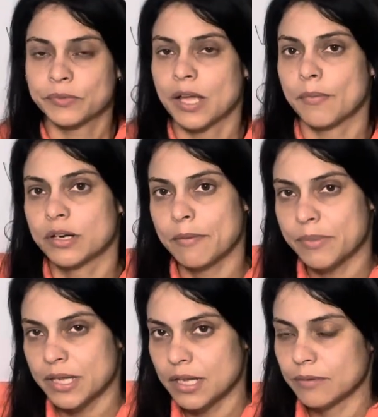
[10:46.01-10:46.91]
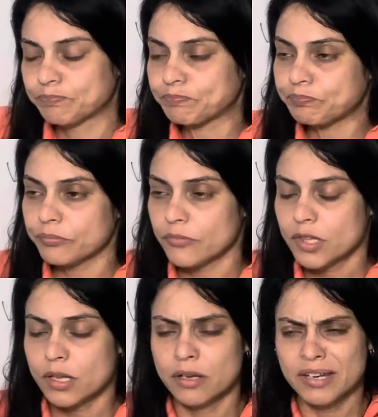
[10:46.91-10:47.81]
In
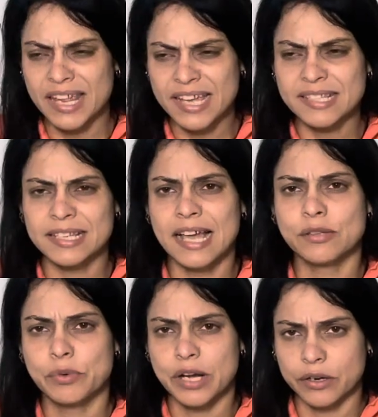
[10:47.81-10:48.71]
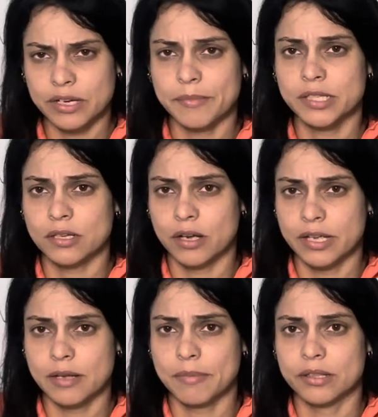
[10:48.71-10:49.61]
next class, we are gonna be talking
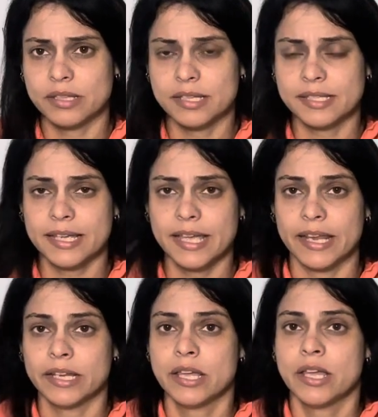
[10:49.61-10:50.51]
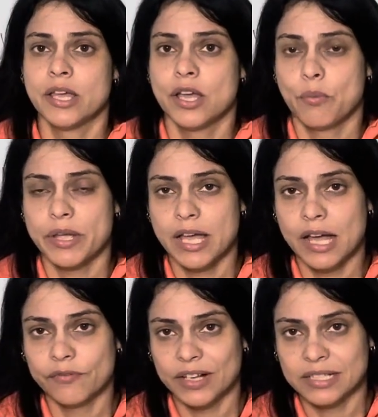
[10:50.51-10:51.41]
about this again. We
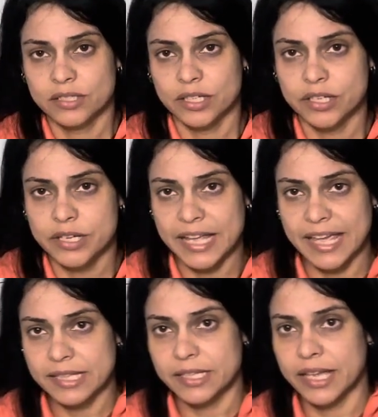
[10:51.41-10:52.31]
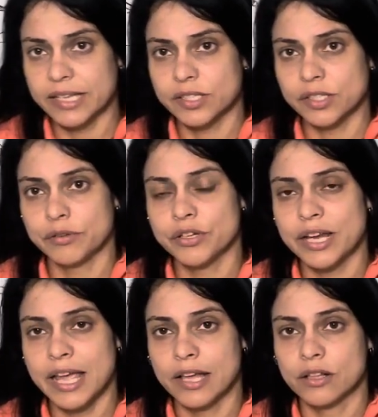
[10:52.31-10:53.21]
have alternate exterior
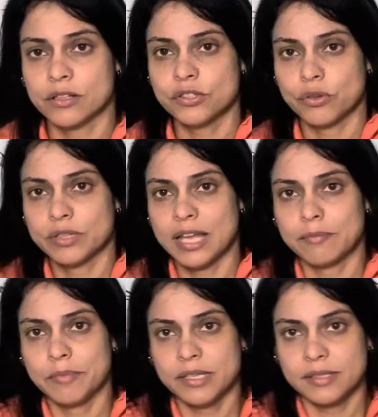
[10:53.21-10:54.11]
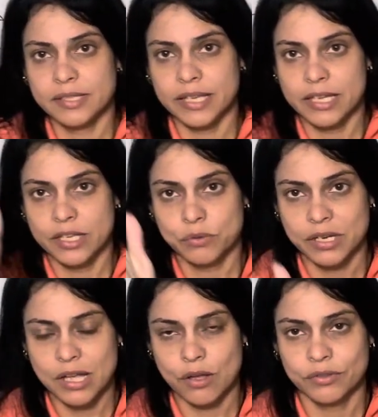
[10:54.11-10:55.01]
angles. So that means taking into
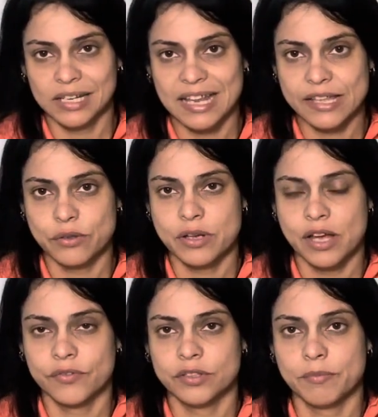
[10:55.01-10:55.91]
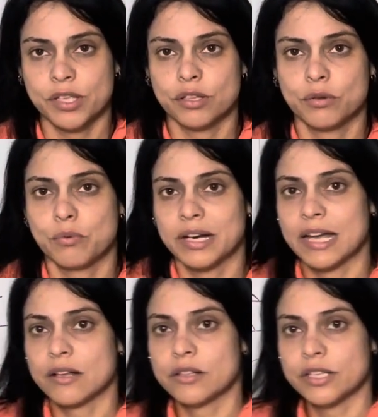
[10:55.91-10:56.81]
account the line you have on the middle, one
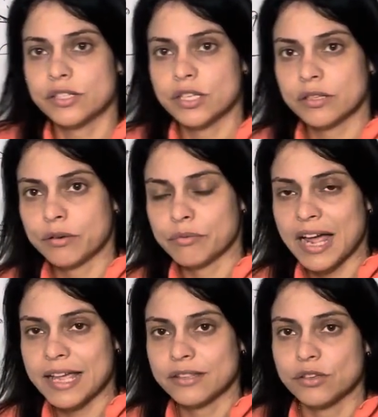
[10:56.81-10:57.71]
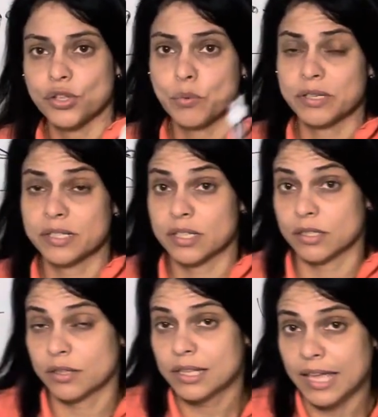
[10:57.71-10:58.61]
angle is in the right, the other one is
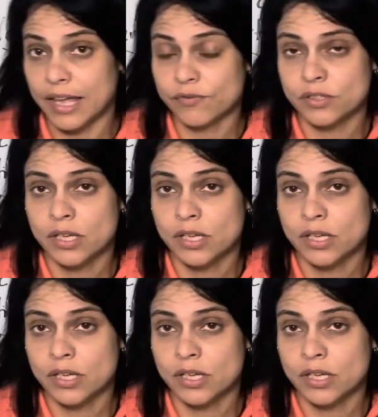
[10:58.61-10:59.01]
on the left.